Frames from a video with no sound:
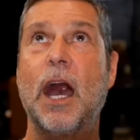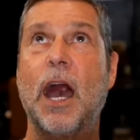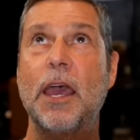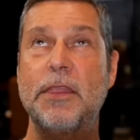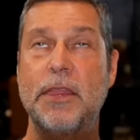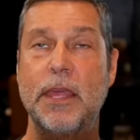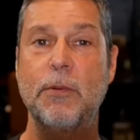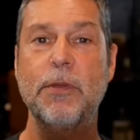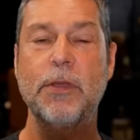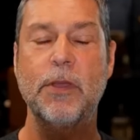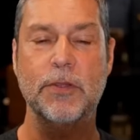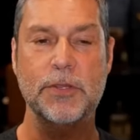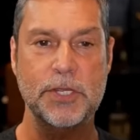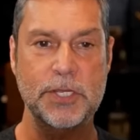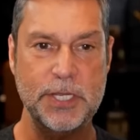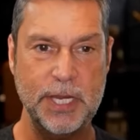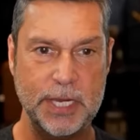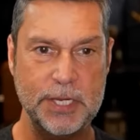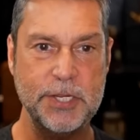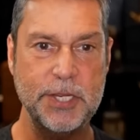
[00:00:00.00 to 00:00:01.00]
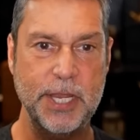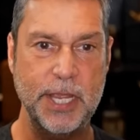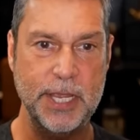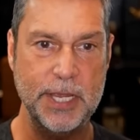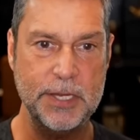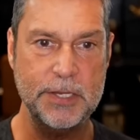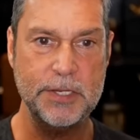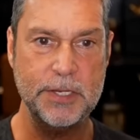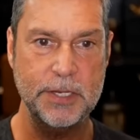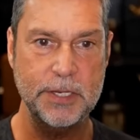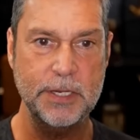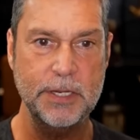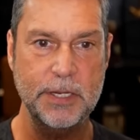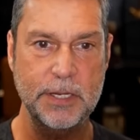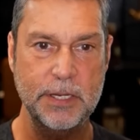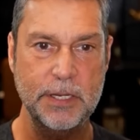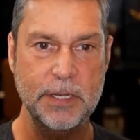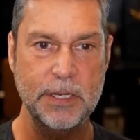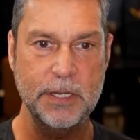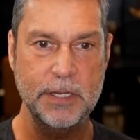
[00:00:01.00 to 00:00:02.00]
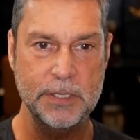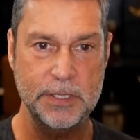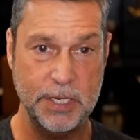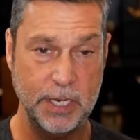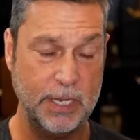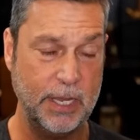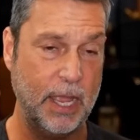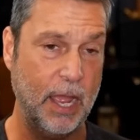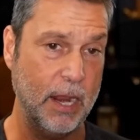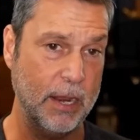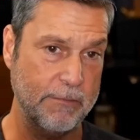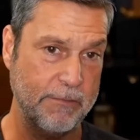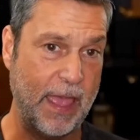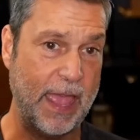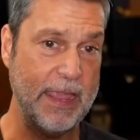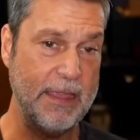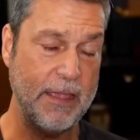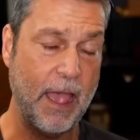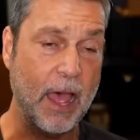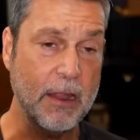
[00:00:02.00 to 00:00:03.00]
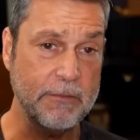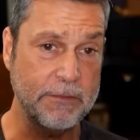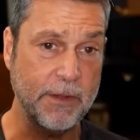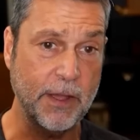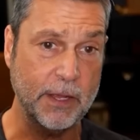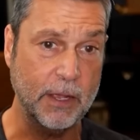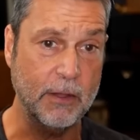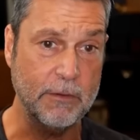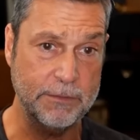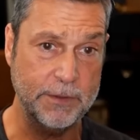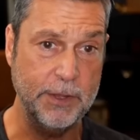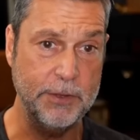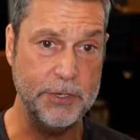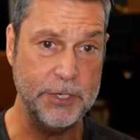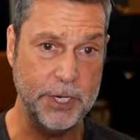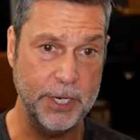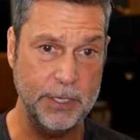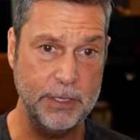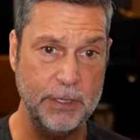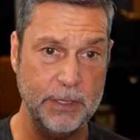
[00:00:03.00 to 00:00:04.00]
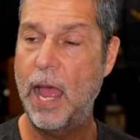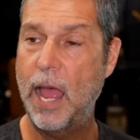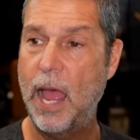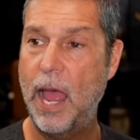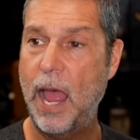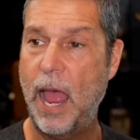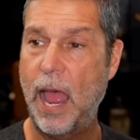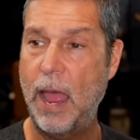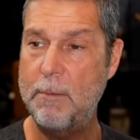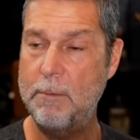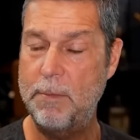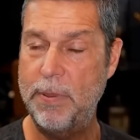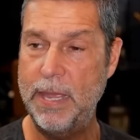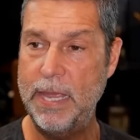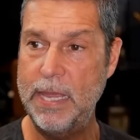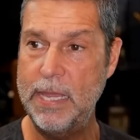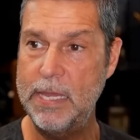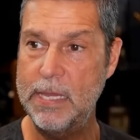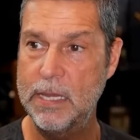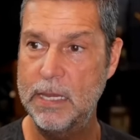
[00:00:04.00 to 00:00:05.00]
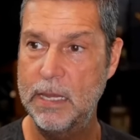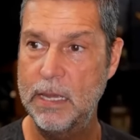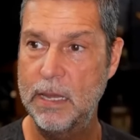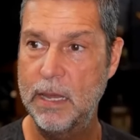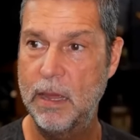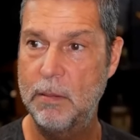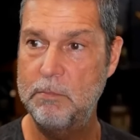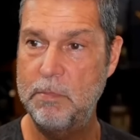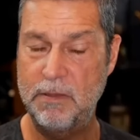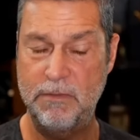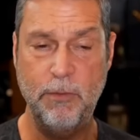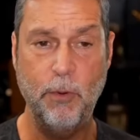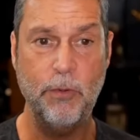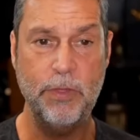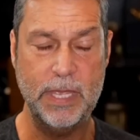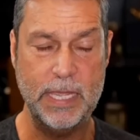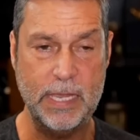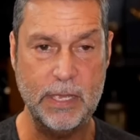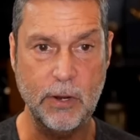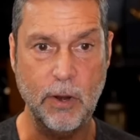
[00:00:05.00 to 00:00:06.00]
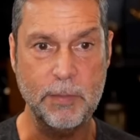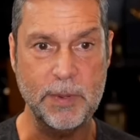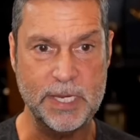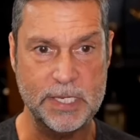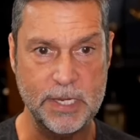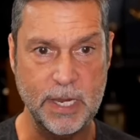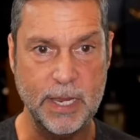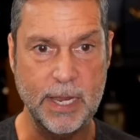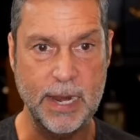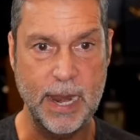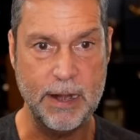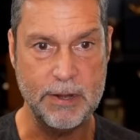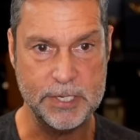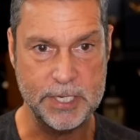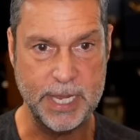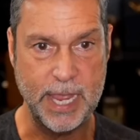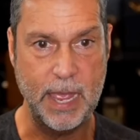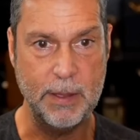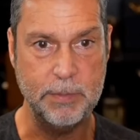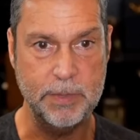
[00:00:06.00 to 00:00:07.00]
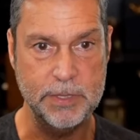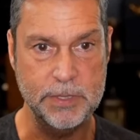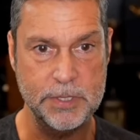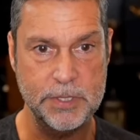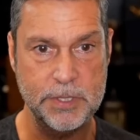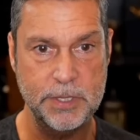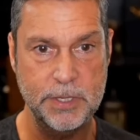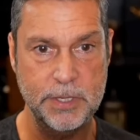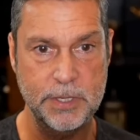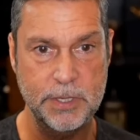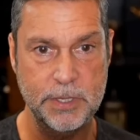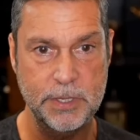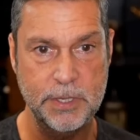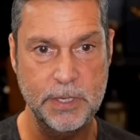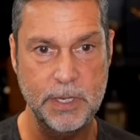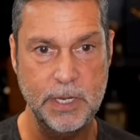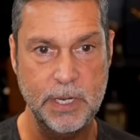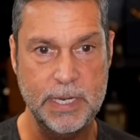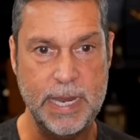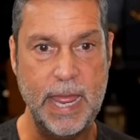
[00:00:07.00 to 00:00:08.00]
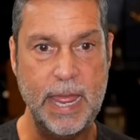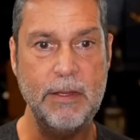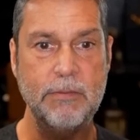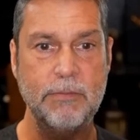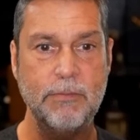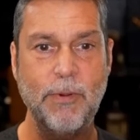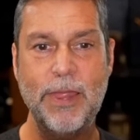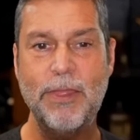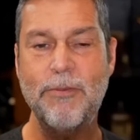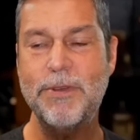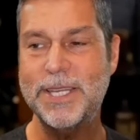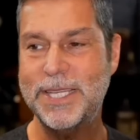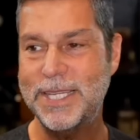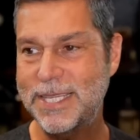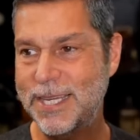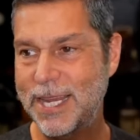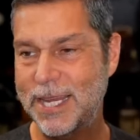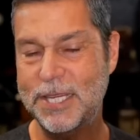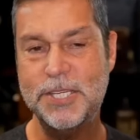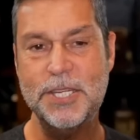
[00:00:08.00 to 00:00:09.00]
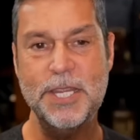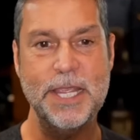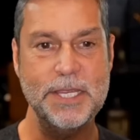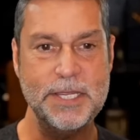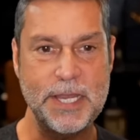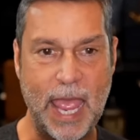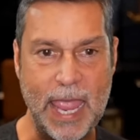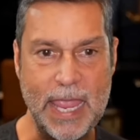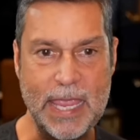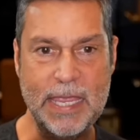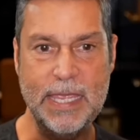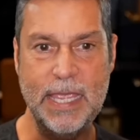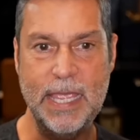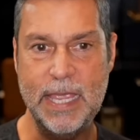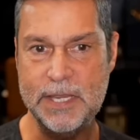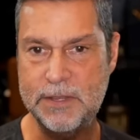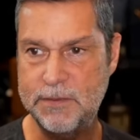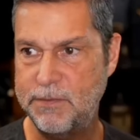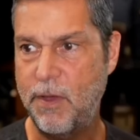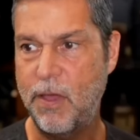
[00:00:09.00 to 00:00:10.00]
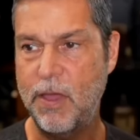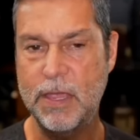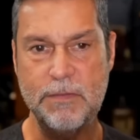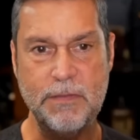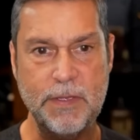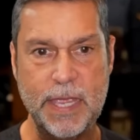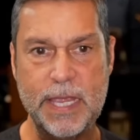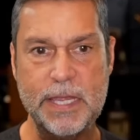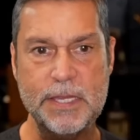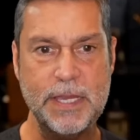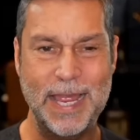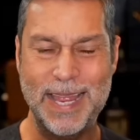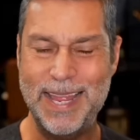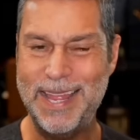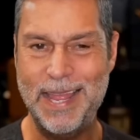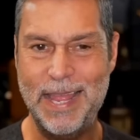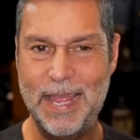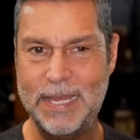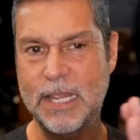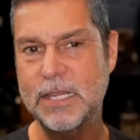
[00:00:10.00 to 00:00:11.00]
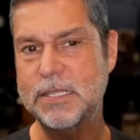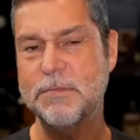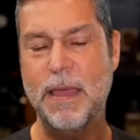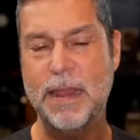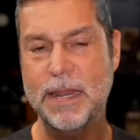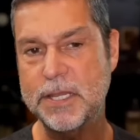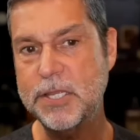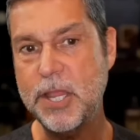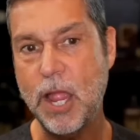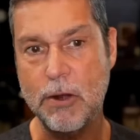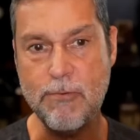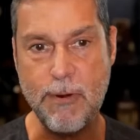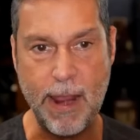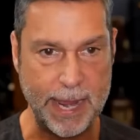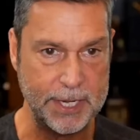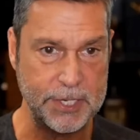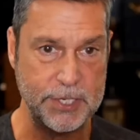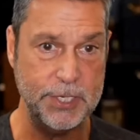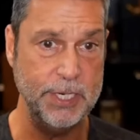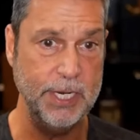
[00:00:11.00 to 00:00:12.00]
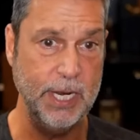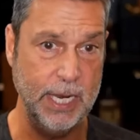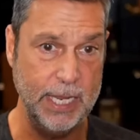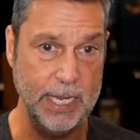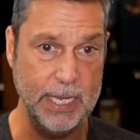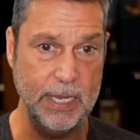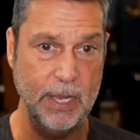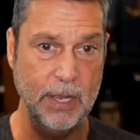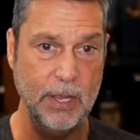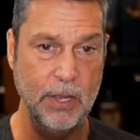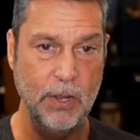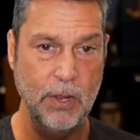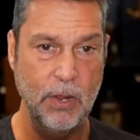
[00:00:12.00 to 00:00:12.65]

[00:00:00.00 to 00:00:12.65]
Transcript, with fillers: I think we got six years to kind of A, our future, and B, before the economic singularity happens. Now, whether it's six years, eight years, five years, it doesn't matter. Directionally,